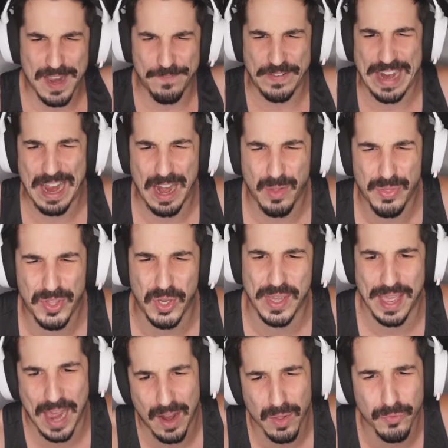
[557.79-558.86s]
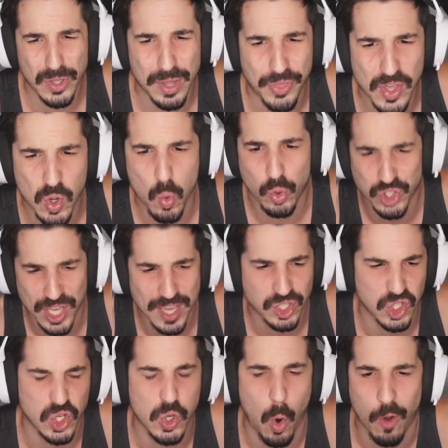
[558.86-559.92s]
I forgot. I don't think I don't really think Uxie has
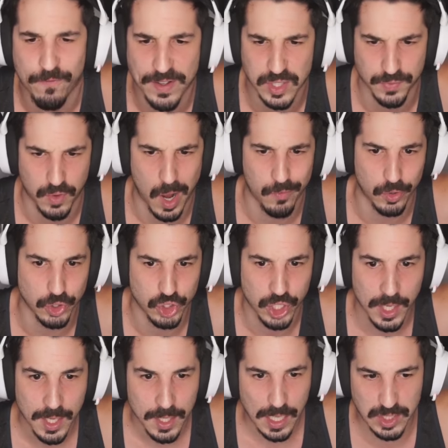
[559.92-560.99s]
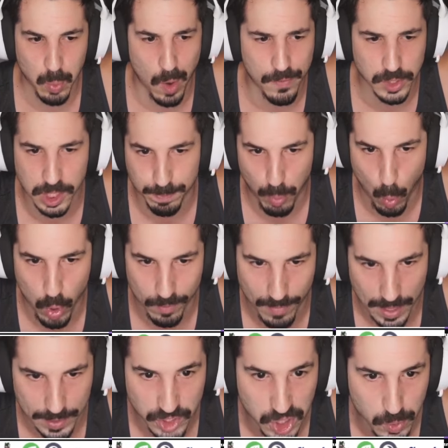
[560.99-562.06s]
good offensive coverage. It's more of a support
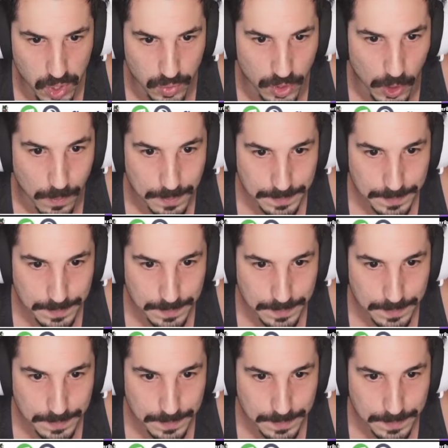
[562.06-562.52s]
mod. Let's see what you do.